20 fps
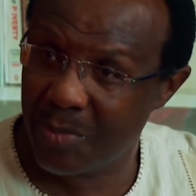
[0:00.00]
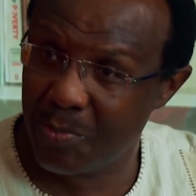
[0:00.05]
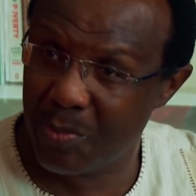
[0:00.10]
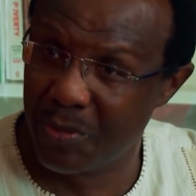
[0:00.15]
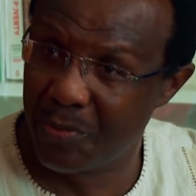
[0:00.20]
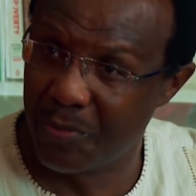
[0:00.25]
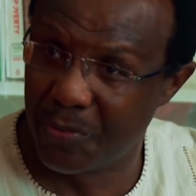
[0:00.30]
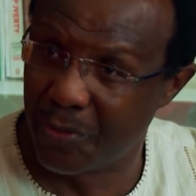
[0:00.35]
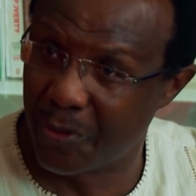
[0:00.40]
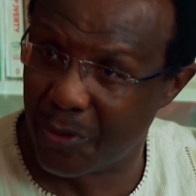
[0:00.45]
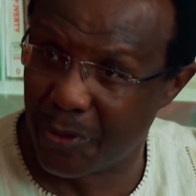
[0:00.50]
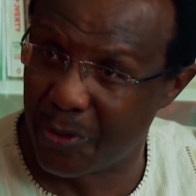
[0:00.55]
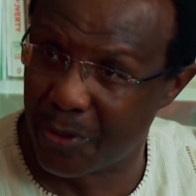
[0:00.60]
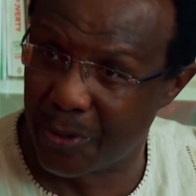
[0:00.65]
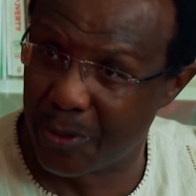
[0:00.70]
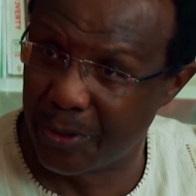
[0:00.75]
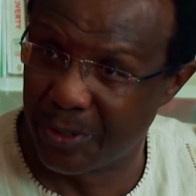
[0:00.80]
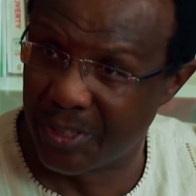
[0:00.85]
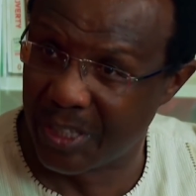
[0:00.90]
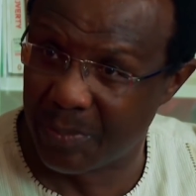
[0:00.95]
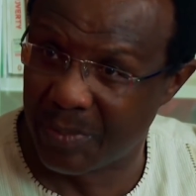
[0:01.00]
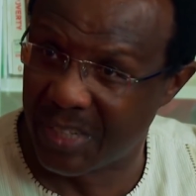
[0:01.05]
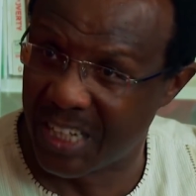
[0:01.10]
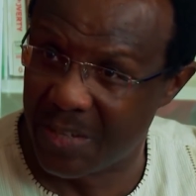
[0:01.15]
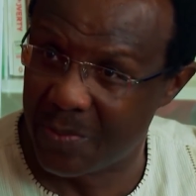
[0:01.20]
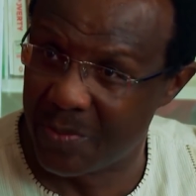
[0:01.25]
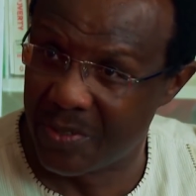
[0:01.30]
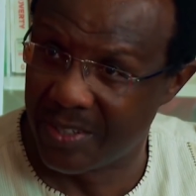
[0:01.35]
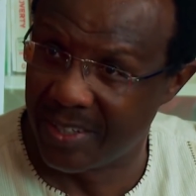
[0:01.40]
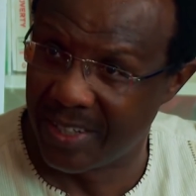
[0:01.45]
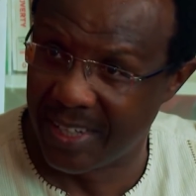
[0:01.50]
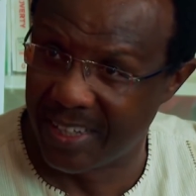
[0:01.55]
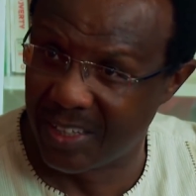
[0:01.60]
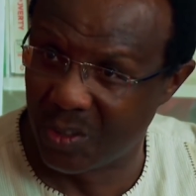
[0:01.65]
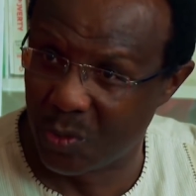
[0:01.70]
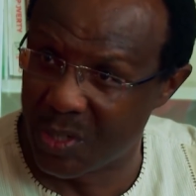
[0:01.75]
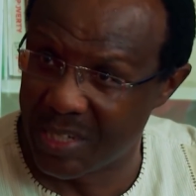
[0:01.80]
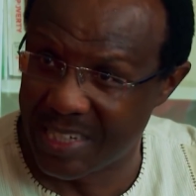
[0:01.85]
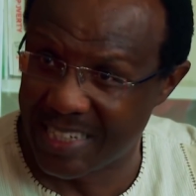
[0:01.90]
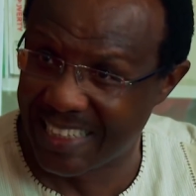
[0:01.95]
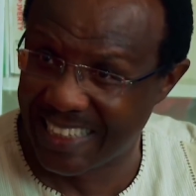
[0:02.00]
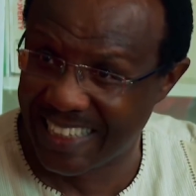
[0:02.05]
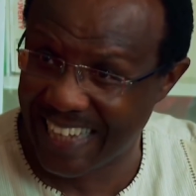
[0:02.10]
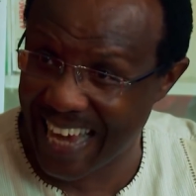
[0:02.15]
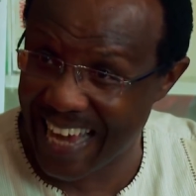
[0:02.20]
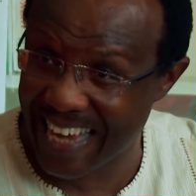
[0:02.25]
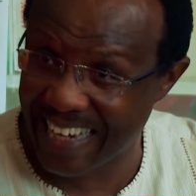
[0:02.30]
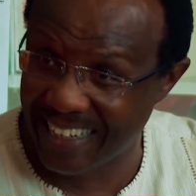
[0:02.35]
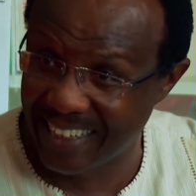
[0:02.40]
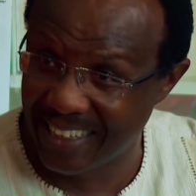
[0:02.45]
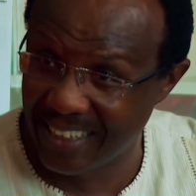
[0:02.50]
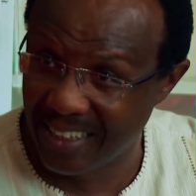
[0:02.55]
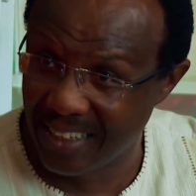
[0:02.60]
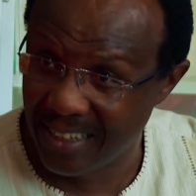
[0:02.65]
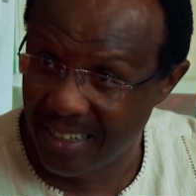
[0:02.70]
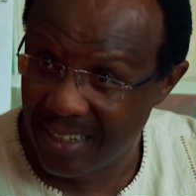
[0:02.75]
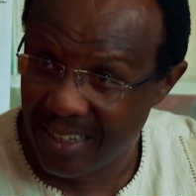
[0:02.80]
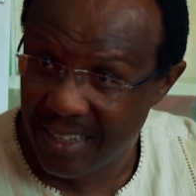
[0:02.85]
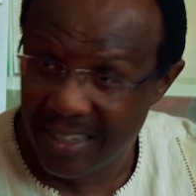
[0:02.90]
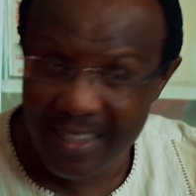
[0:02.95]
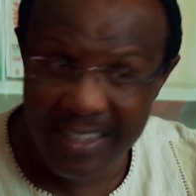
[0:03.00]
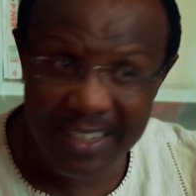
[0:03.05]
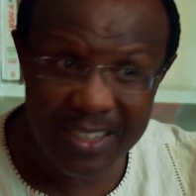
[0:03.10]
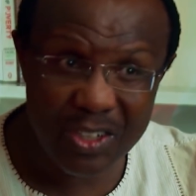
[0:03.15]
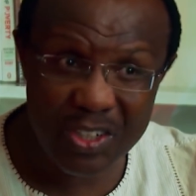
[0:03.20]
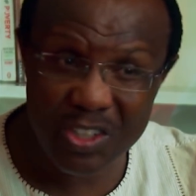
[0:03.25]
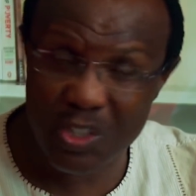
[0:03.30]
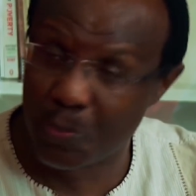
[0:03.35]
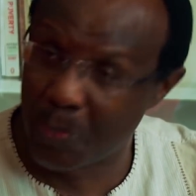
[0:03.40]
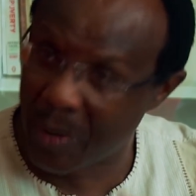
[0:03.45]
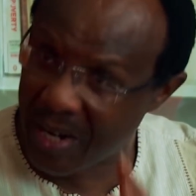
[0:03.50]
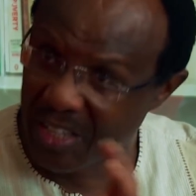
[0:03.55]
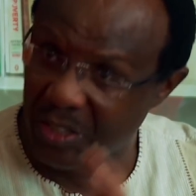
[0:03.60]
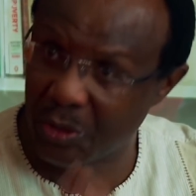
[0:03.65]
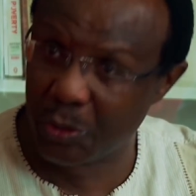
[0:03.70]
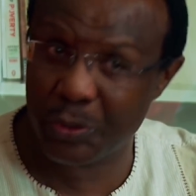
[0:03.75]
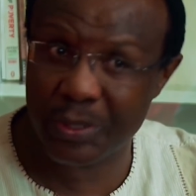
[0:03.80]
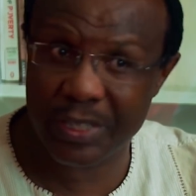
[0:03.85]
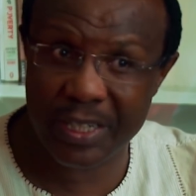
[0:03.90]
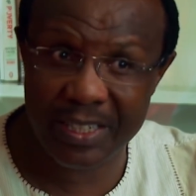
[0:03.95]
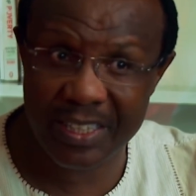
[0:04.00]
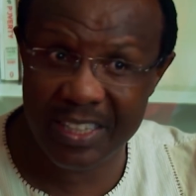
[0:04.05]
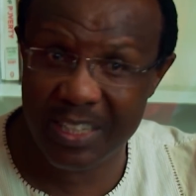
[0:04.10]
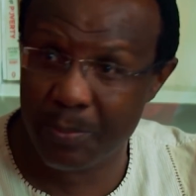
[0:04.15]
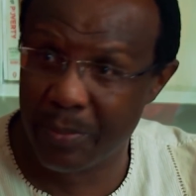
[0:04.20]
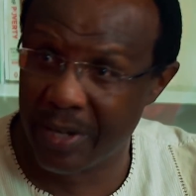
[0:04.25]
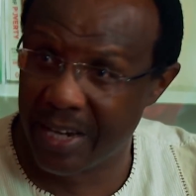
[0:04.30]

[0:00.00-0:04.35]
before, sometimes in 2010. It is parachuted in